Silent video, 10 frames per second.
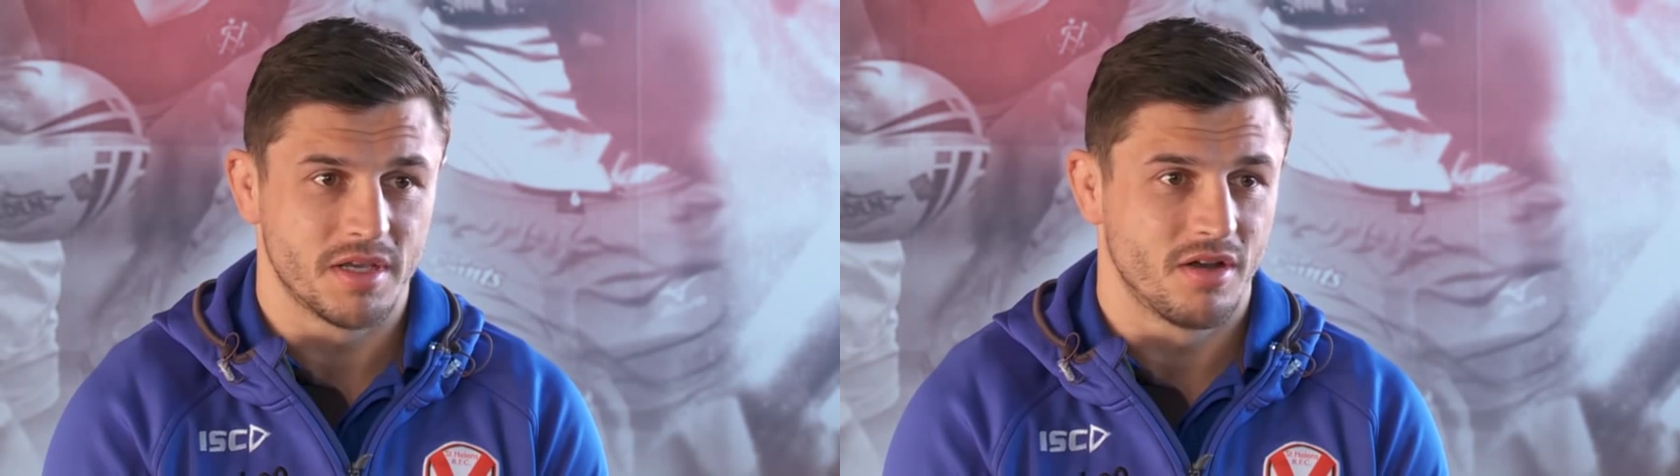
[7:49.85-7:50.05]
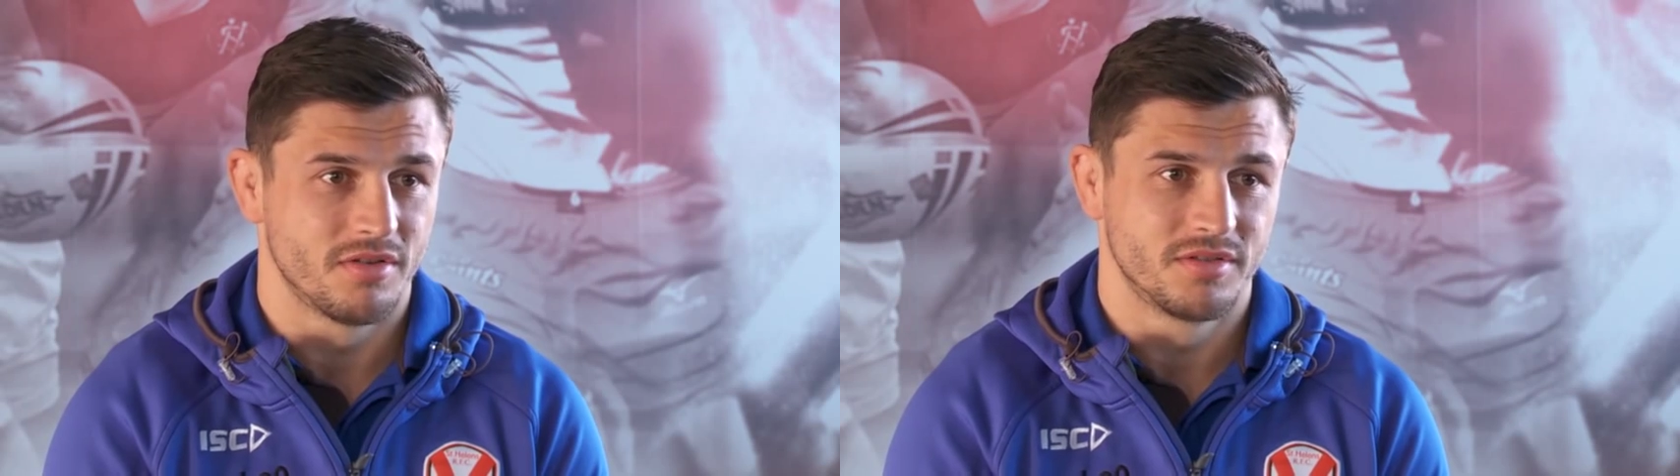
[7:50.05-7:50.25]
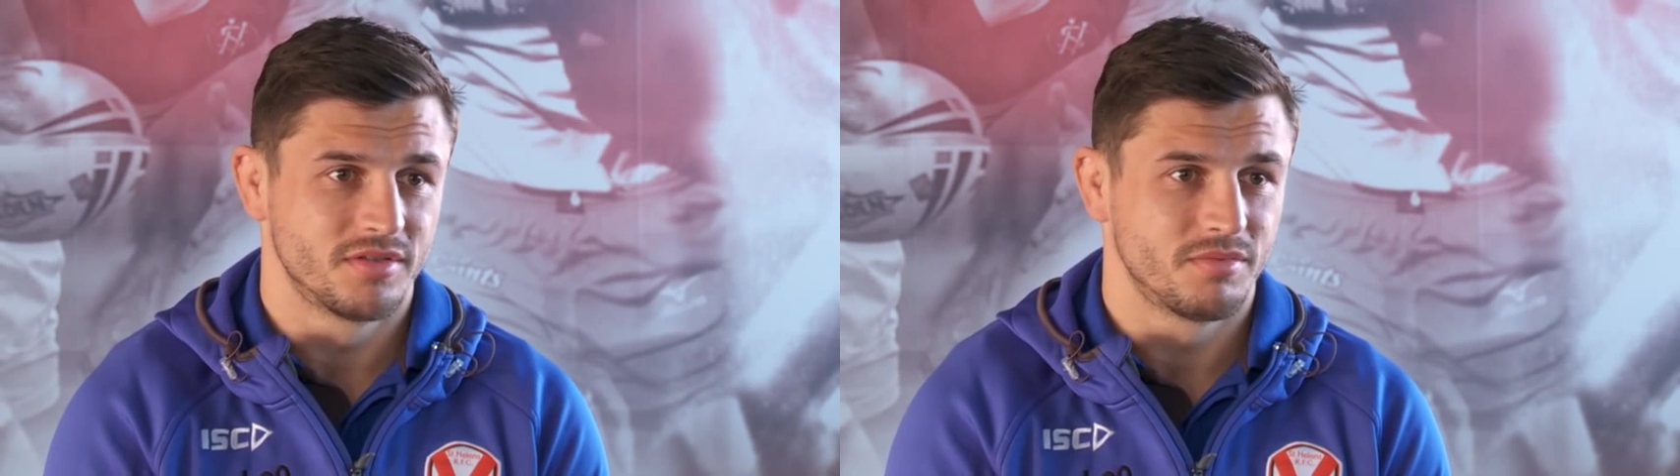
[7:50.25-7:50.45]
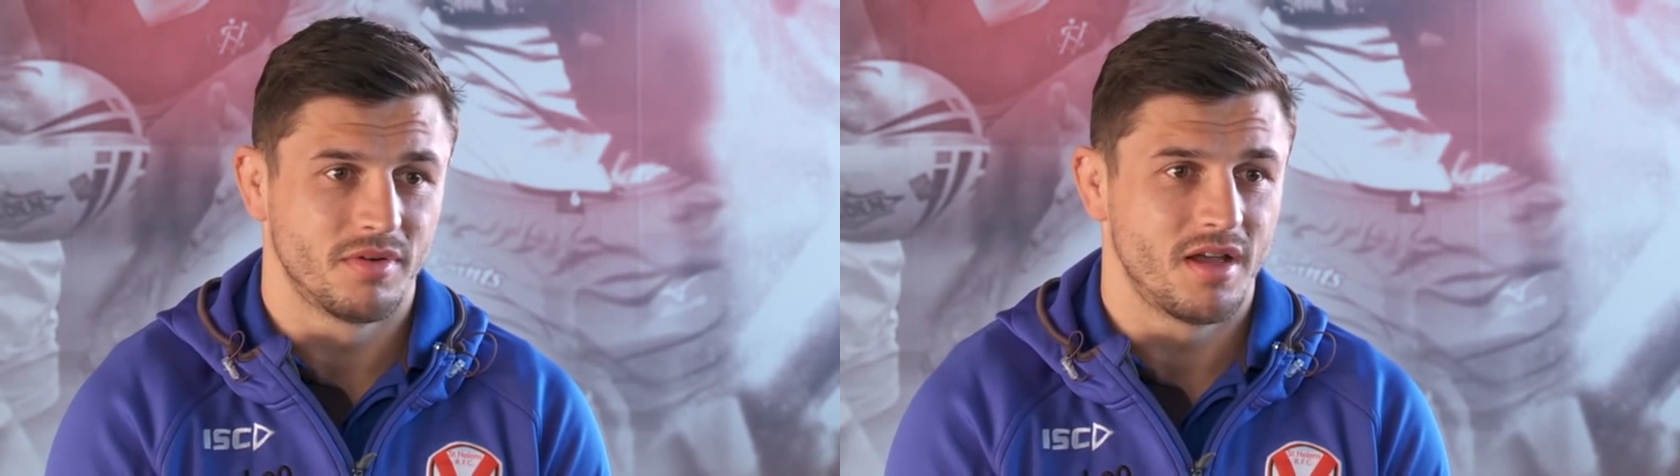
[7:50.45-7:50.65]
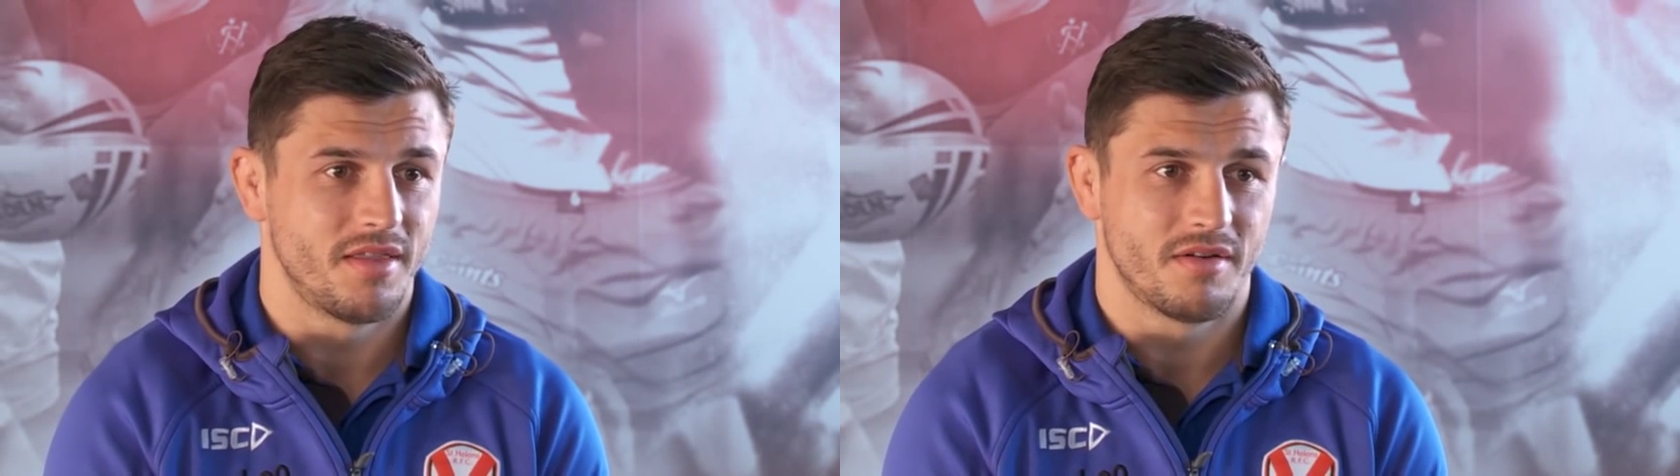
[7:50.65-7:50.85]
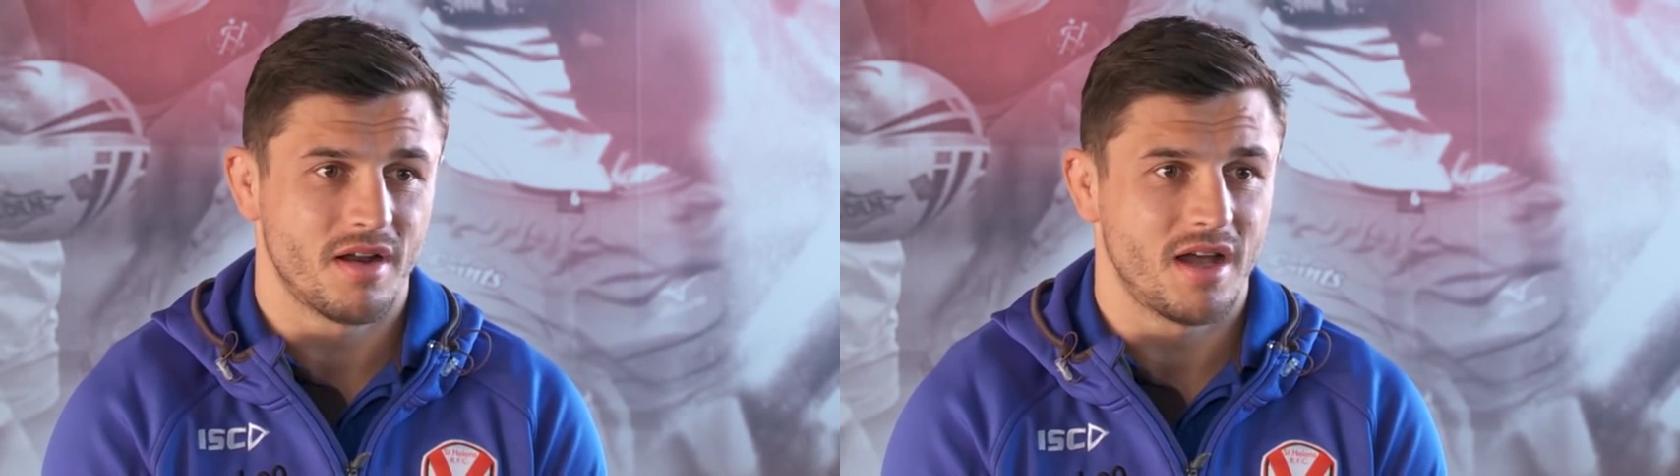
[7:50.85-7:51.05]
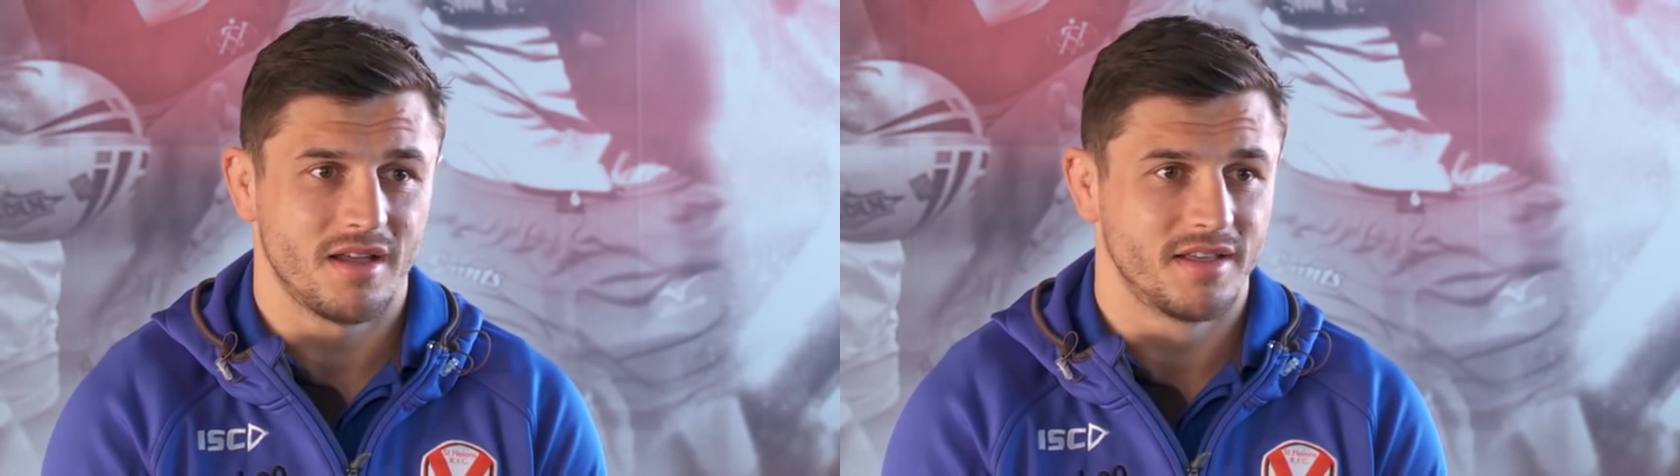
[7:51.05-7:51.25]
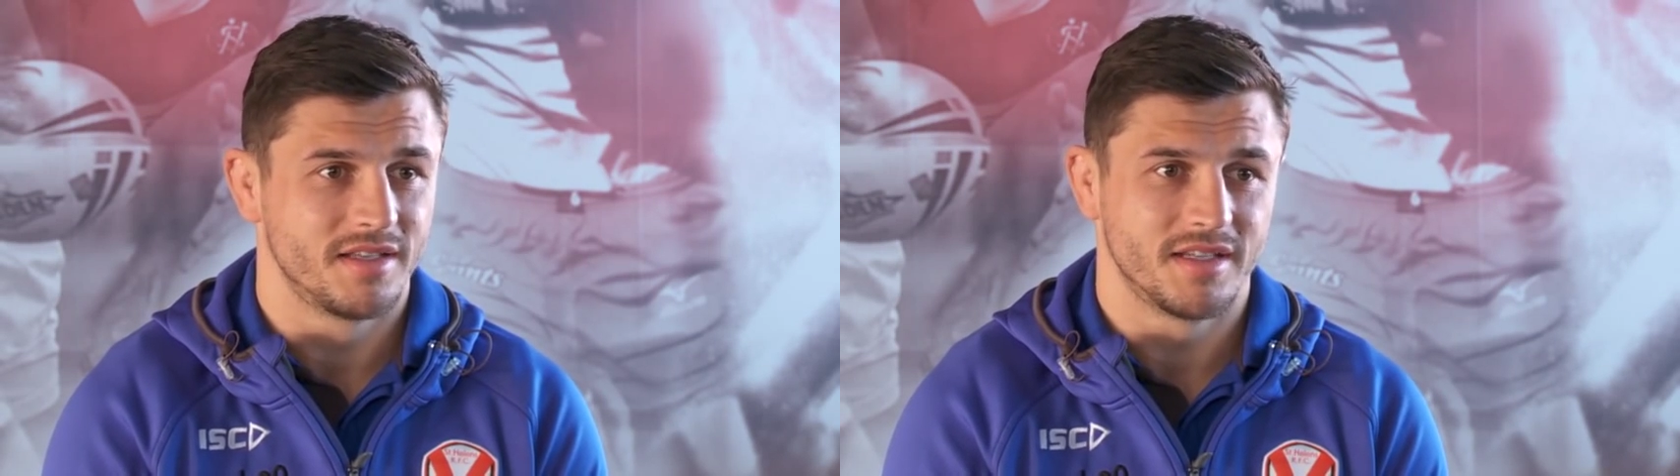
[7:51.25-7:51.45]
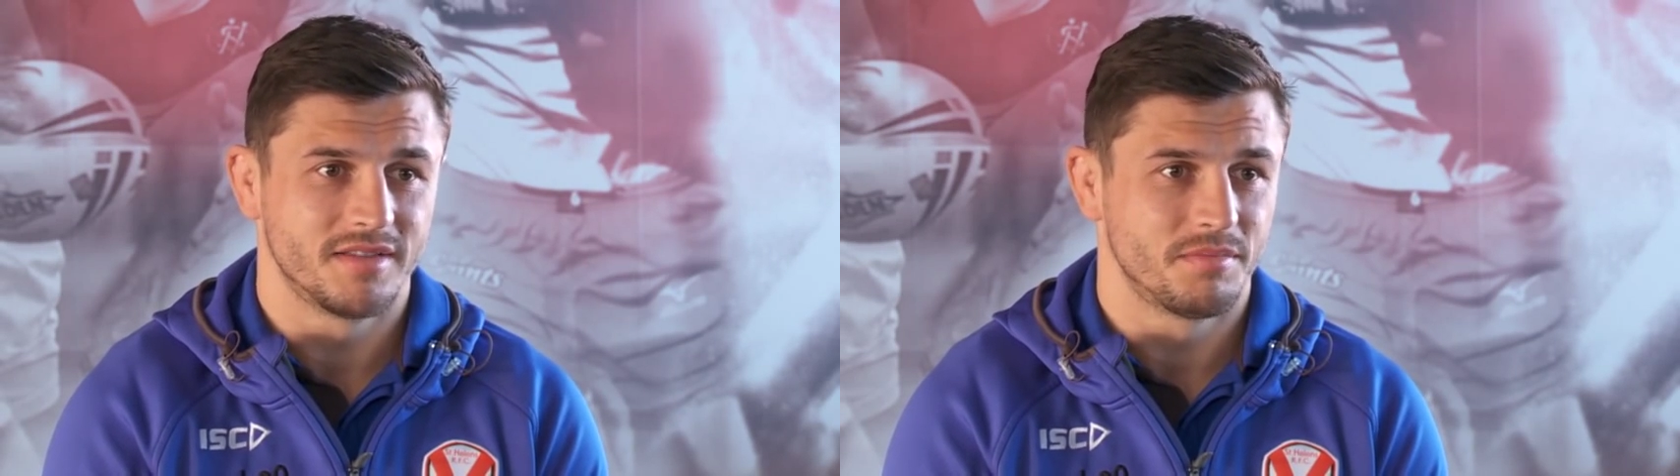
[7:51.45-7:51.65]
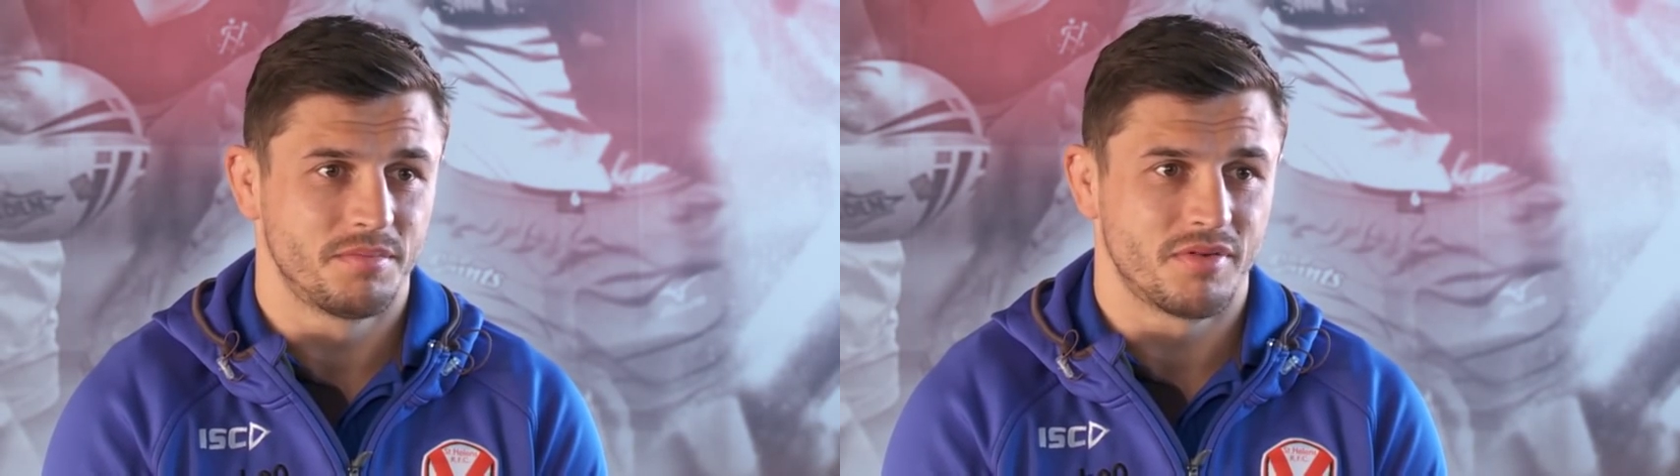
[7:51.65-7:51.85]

beyond where they're at in, in,